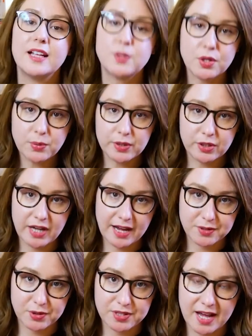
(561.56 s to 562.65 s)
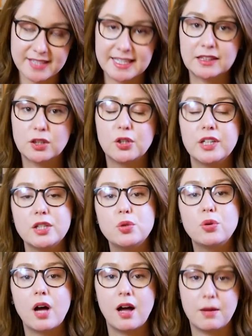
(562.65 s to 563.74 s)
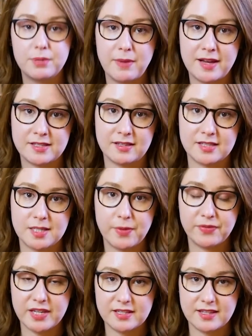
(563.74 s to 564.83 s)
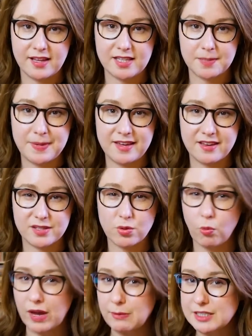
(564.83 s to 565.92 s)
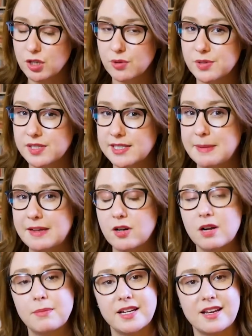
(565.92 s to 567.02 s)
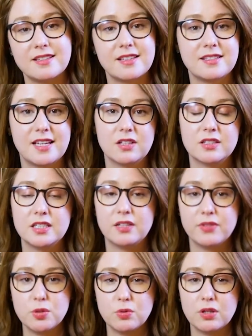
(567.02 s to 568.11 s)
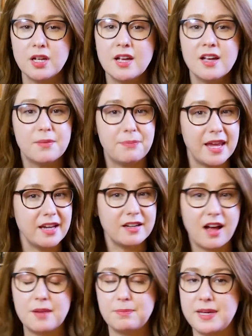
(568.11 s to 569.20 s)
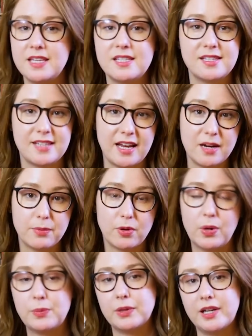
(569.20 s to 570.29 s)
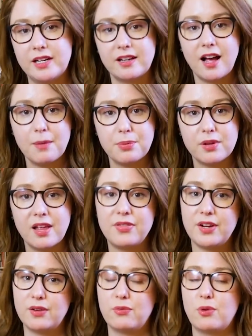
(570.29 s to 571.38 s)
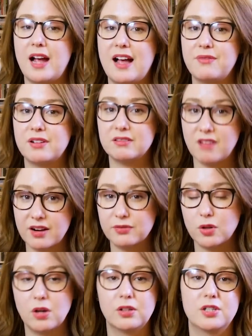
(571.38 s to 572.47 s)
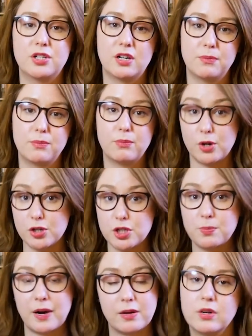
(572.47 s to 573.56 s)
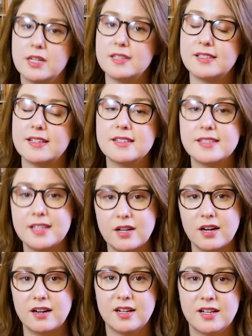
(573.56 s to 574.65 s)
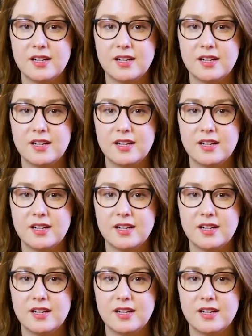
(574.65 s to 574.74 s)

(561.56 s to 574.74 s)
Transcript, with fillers: It's also a good exercise in learning to compromise on some of these things, because the way we chose to spend our money as a single individual may not be sustainable when we're in a couple and therefore have a lot of longer-term merged priorities to consider.